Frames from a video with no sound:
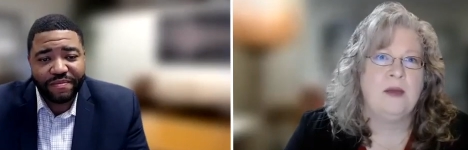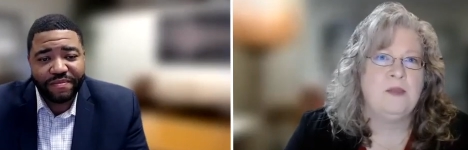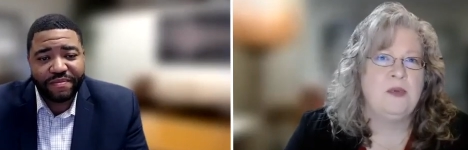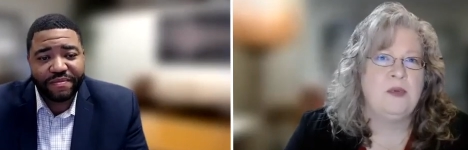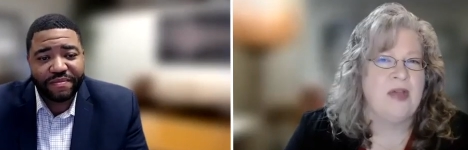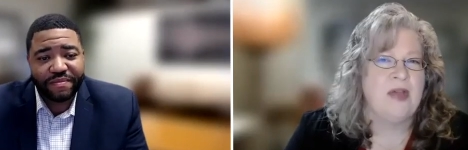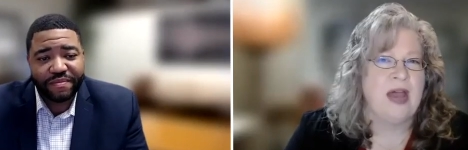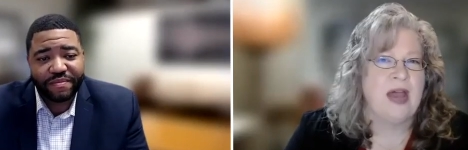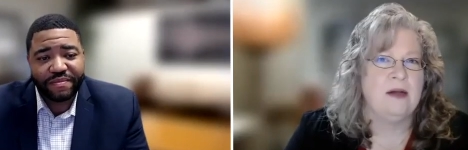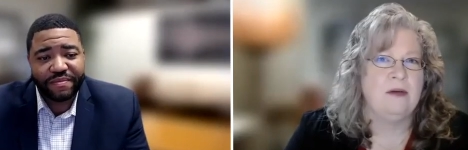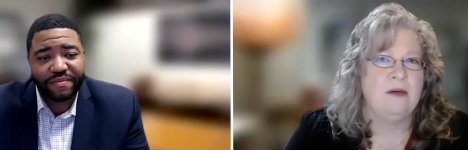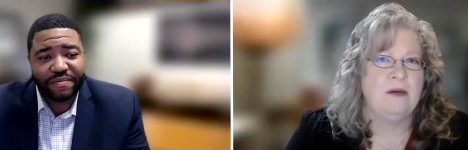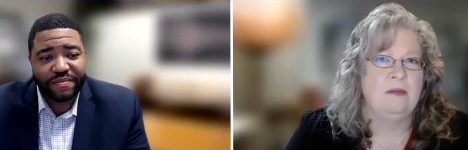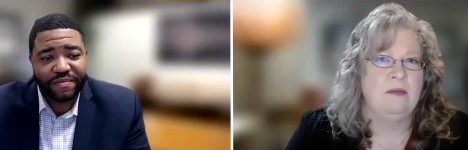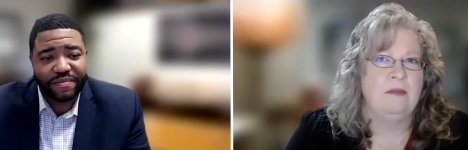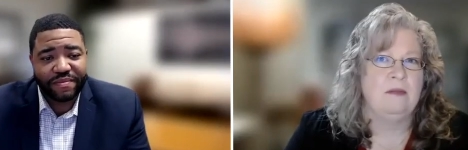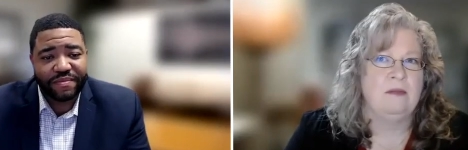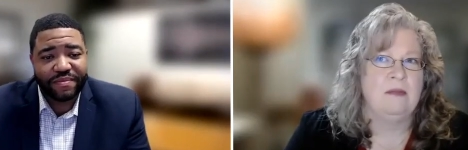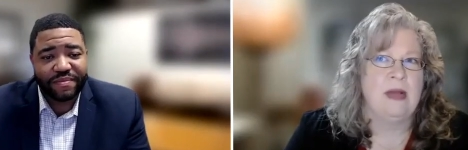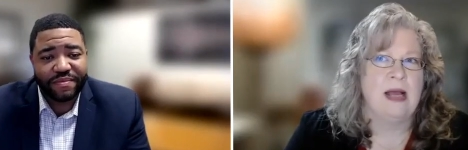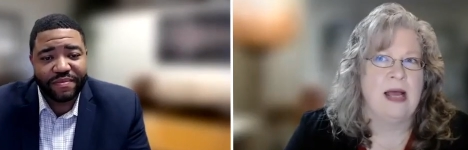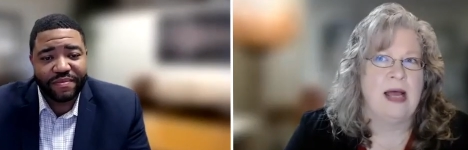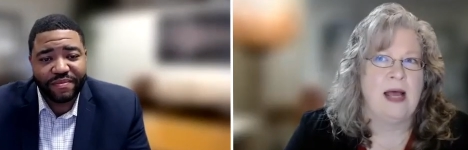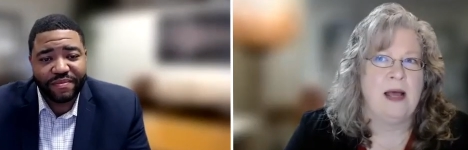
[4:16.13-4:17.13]
Speaker 1: you've had it
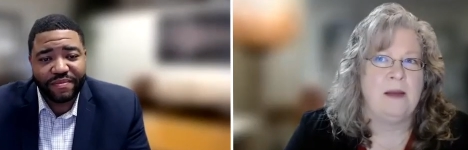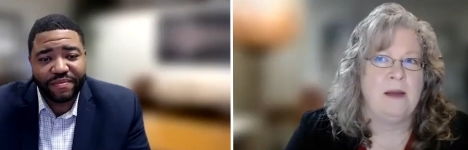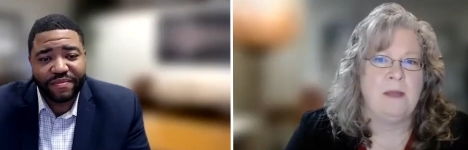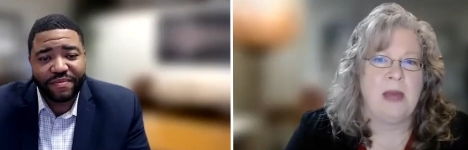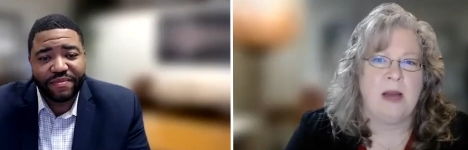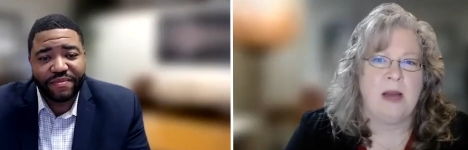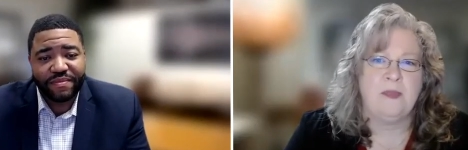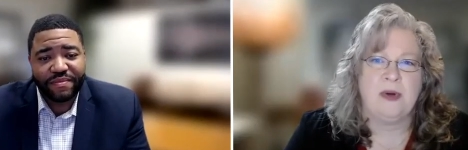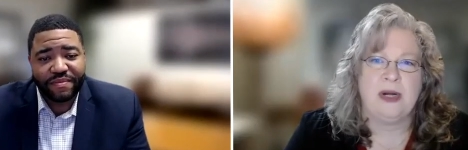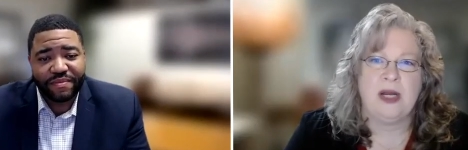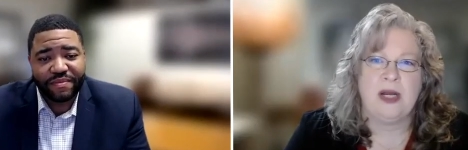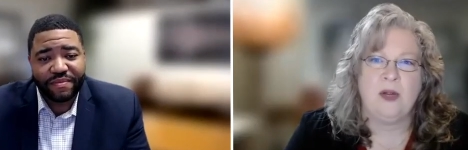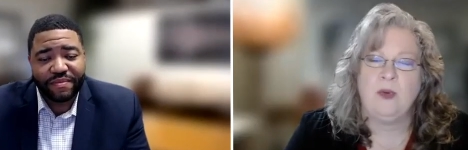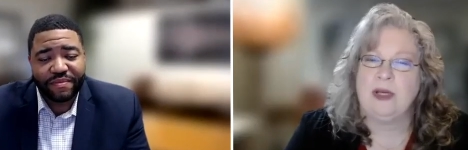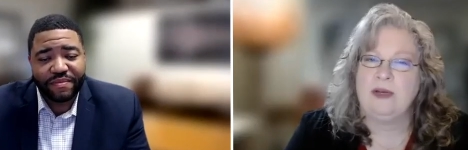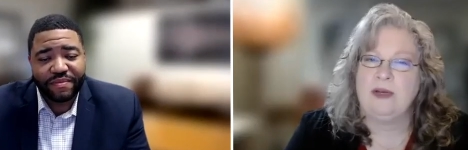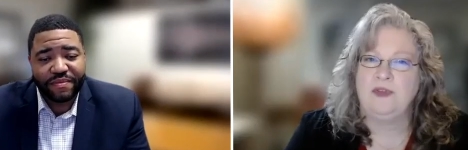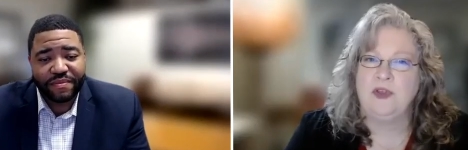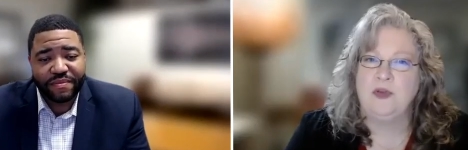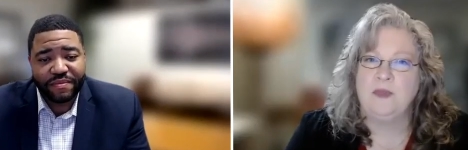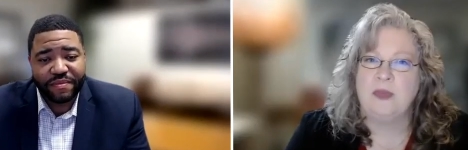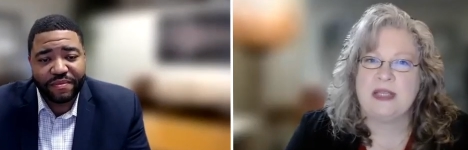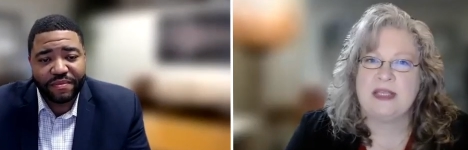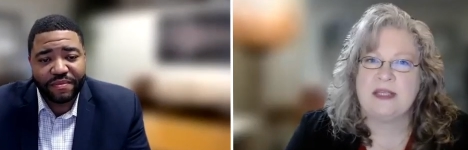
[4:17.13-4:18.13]
operating, what, a
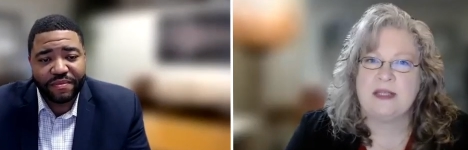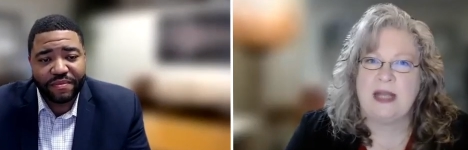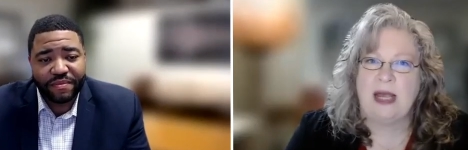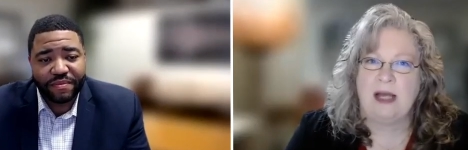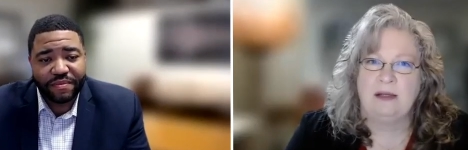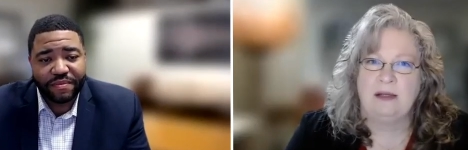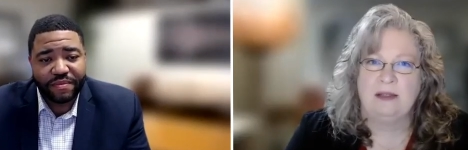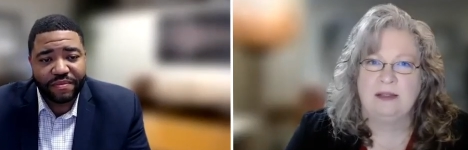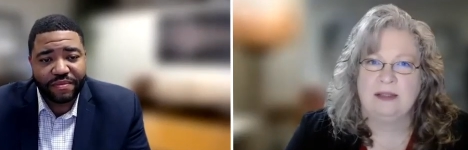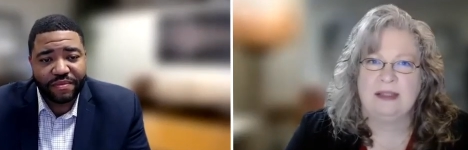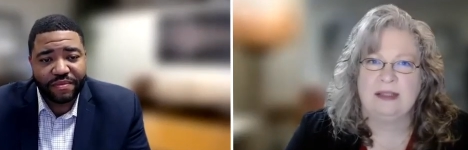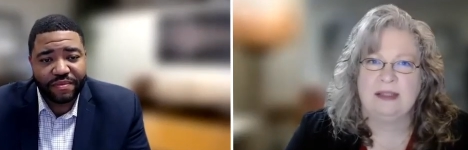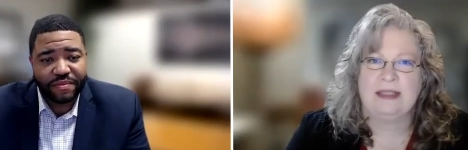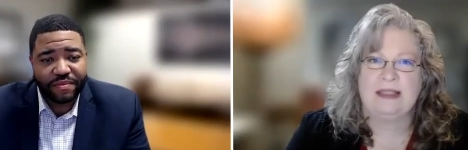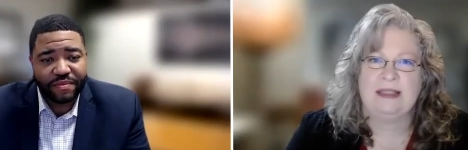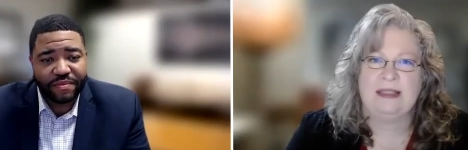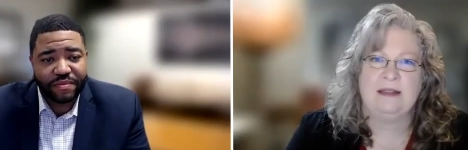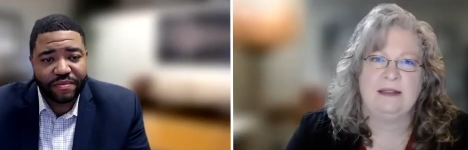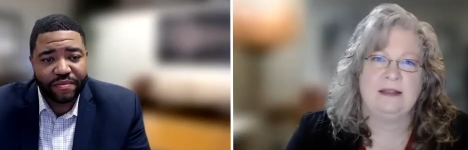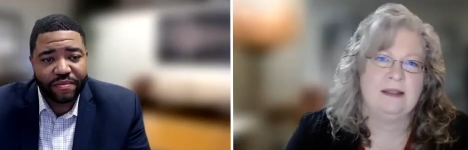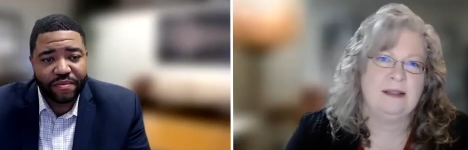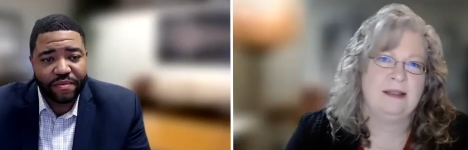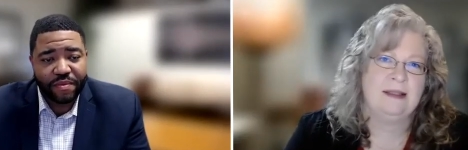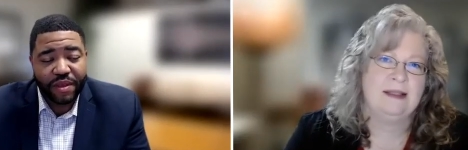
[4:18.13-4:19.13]
few months now?
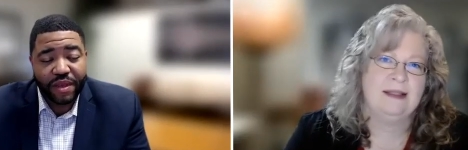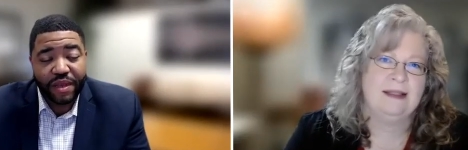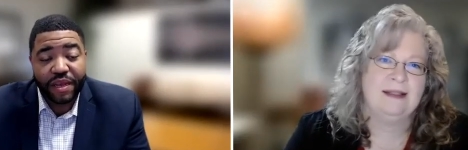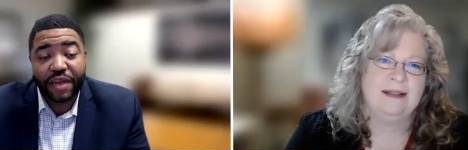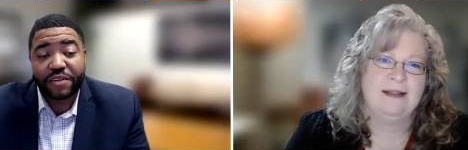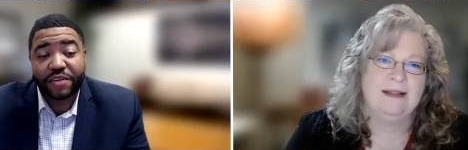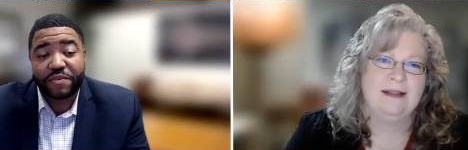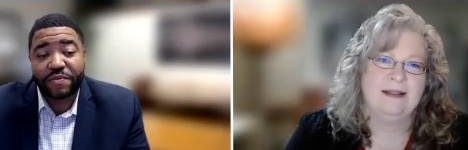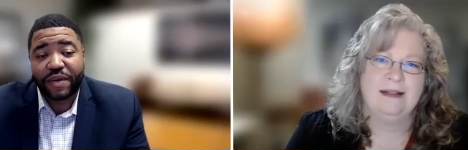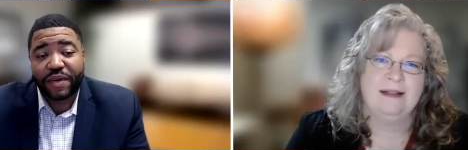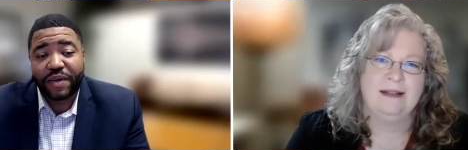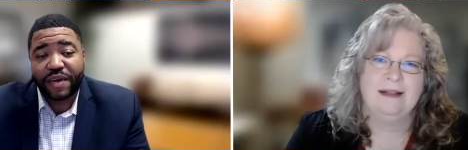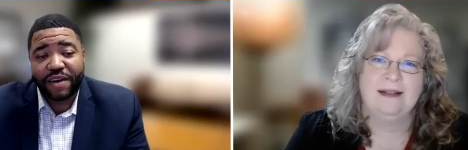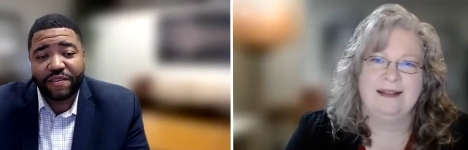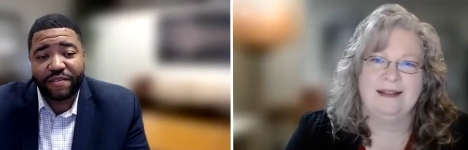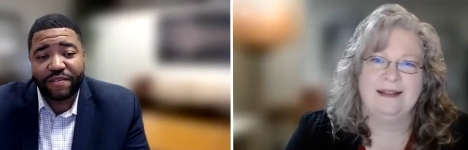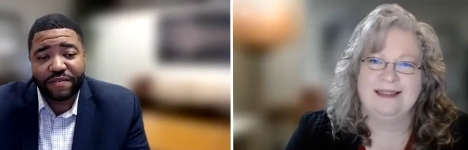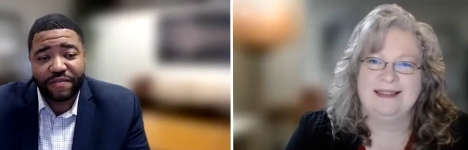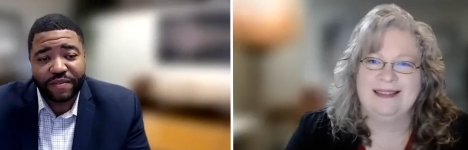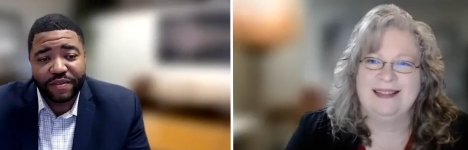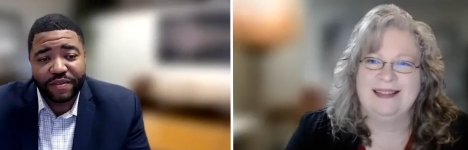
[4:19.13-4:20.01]
Speaker 2: Yes, we have.